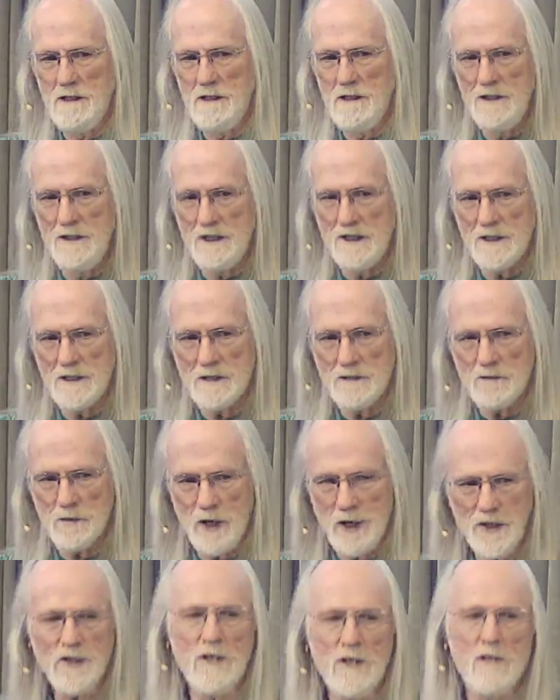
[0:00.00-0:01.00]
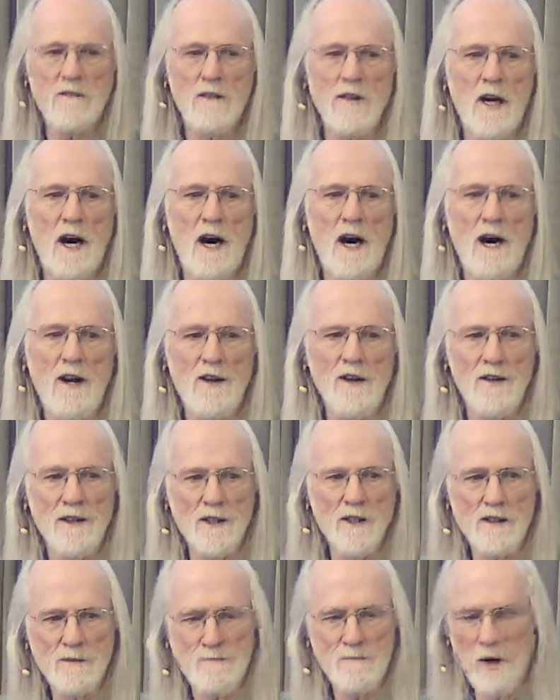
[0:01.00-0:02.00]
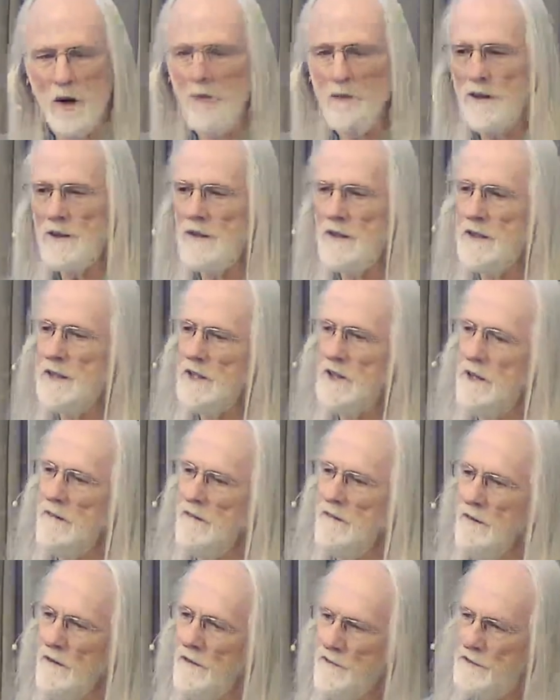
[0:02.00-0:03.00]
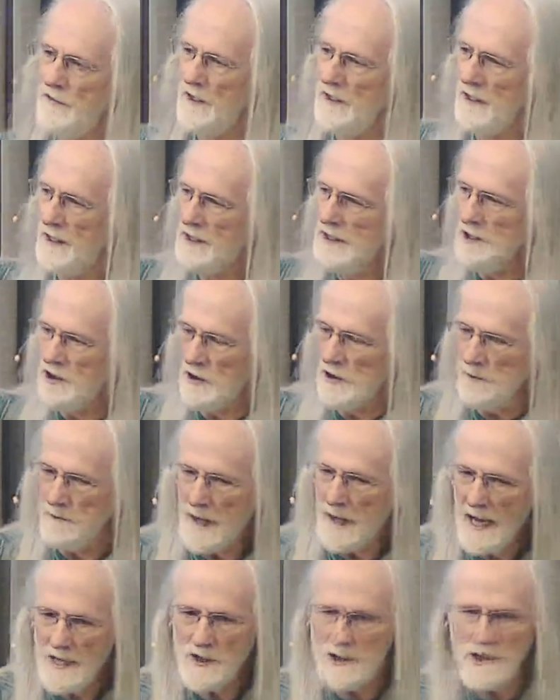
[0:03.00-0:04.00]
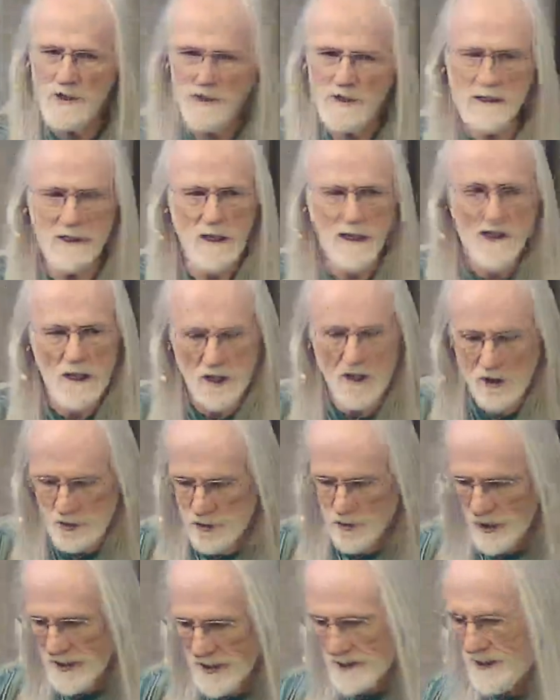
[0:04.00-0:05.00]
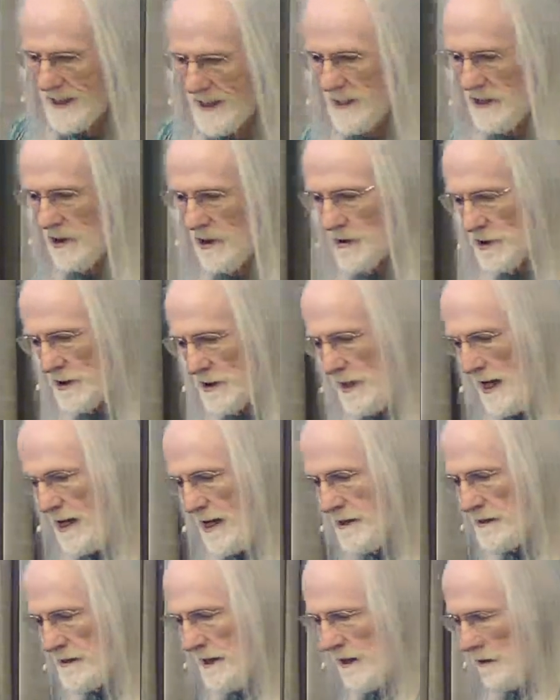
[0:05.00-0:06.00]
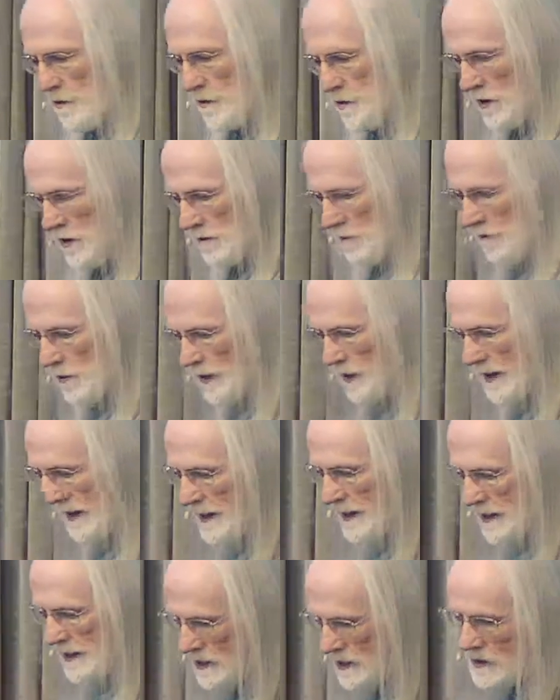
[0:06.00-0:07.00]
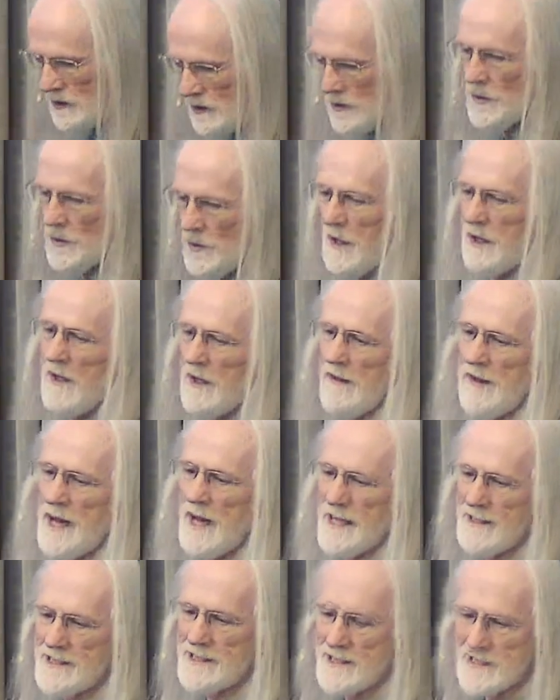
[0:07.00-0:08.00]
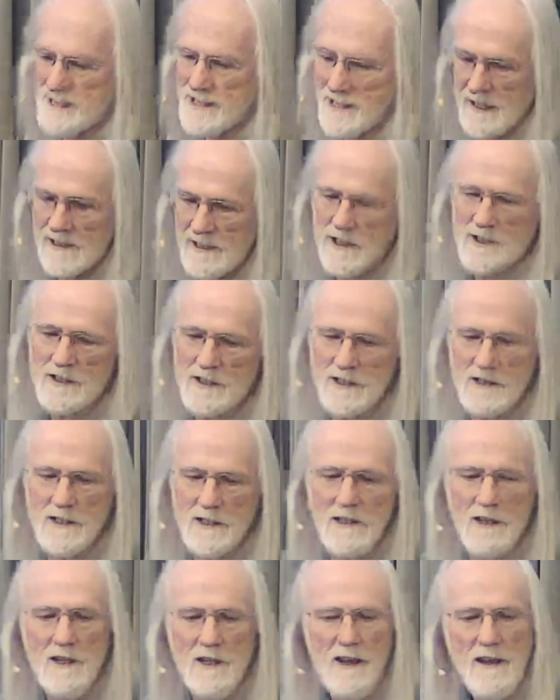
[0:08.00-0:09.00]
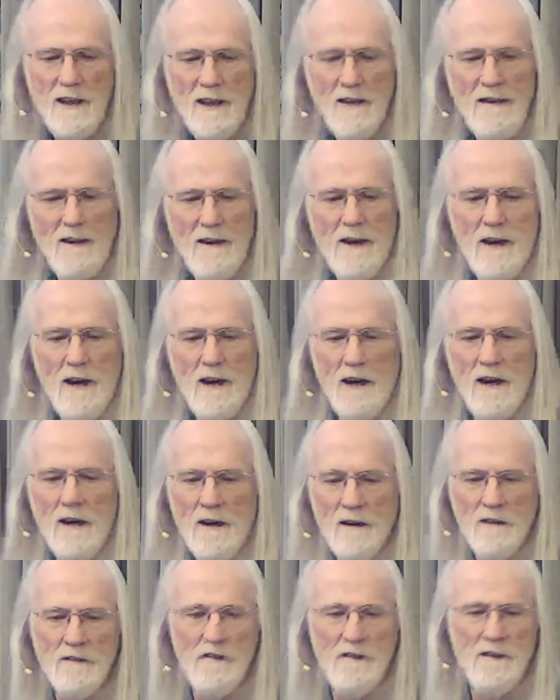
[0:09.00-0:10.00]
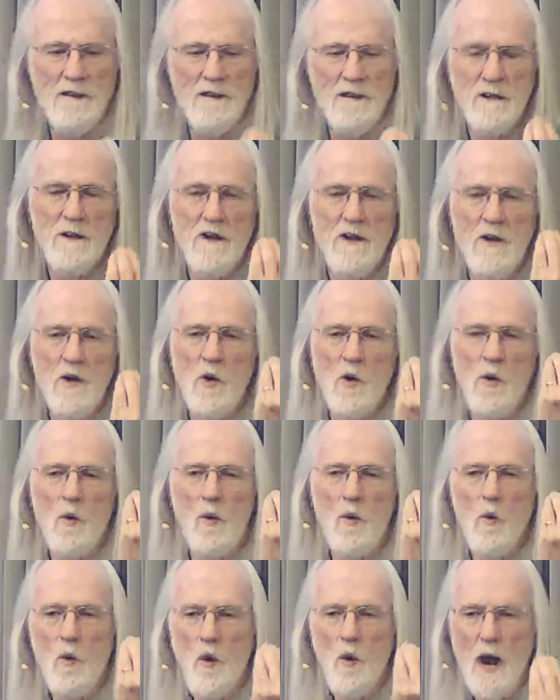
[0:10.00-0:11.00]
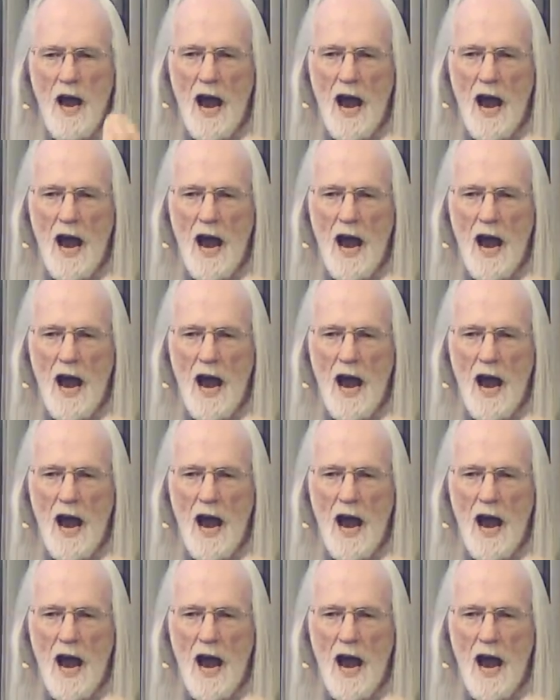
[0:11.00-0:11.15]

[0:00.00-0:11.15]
the expression of God in this moment, fulfilling your passions, addressing those things that will bring you that sense of wow.